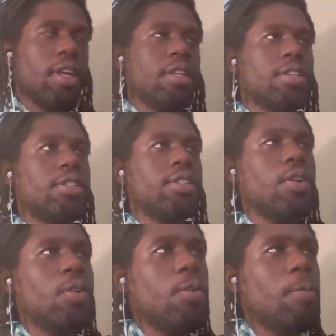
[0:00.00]

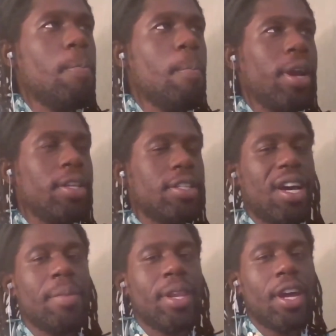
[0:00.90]
so my
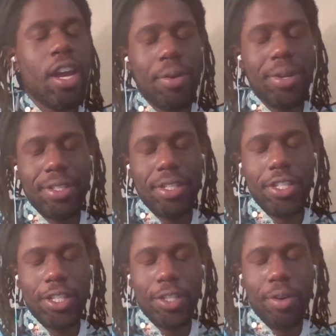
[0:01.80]
time at IRSC
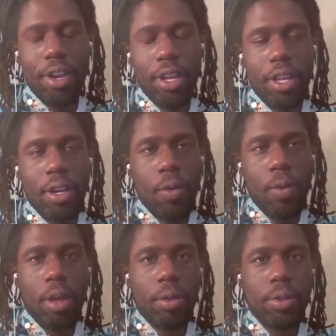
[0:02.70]
started
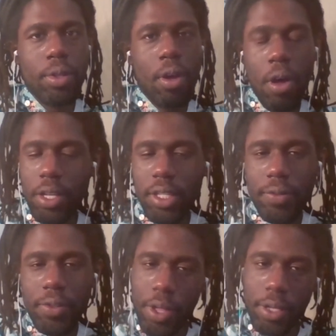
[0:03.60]
around August of
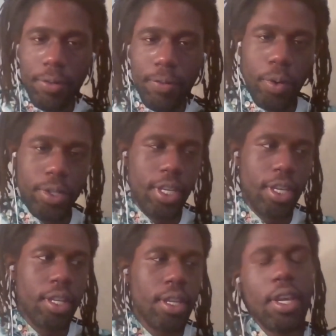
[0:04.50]

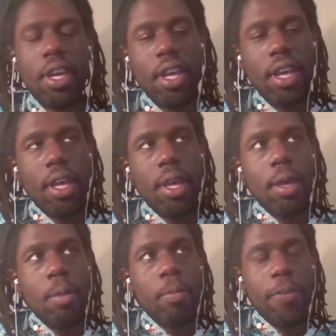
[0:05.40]
2014.
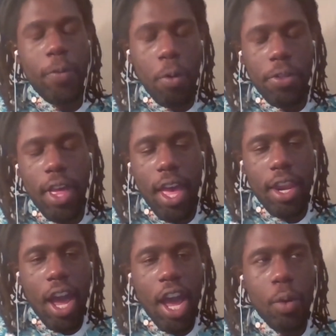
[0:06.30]
Before that,
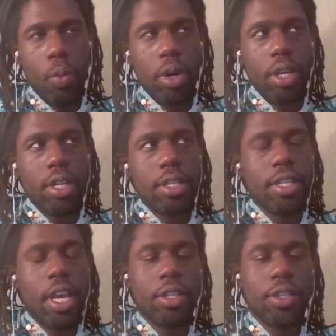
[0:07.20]
I was
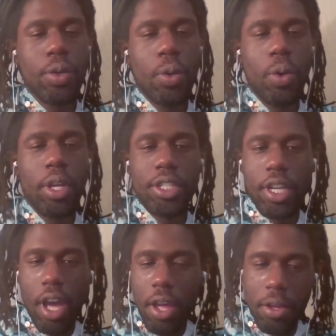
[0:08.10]
in school in
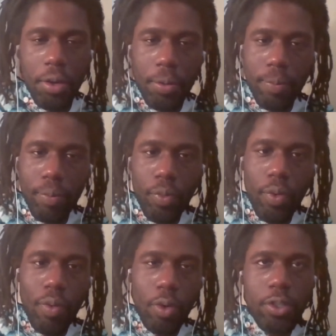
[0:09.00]
Chicago,
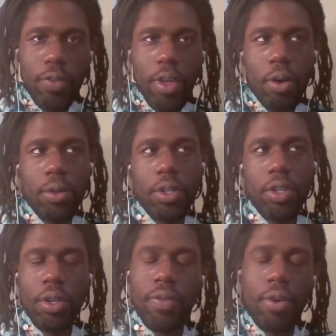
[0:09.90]
Roosevelt
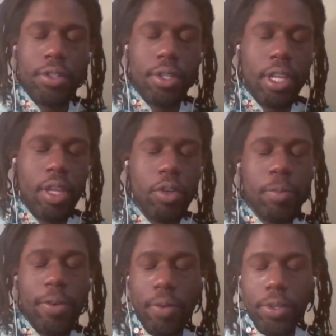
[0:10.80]
University. It was my
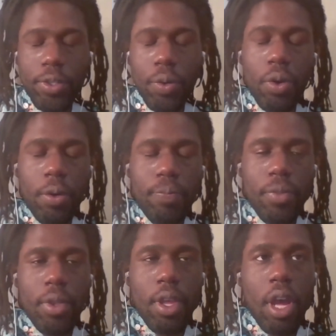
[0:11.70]
first school,
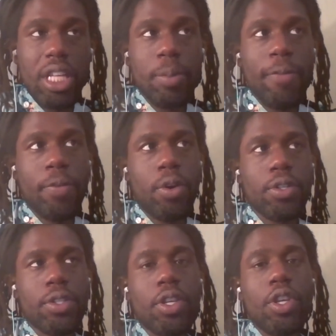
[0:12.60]
at least my
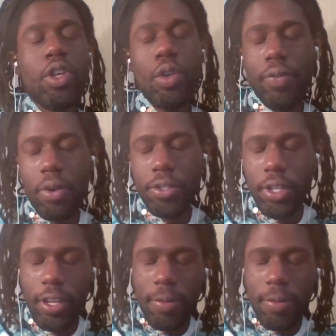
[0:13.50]
first university.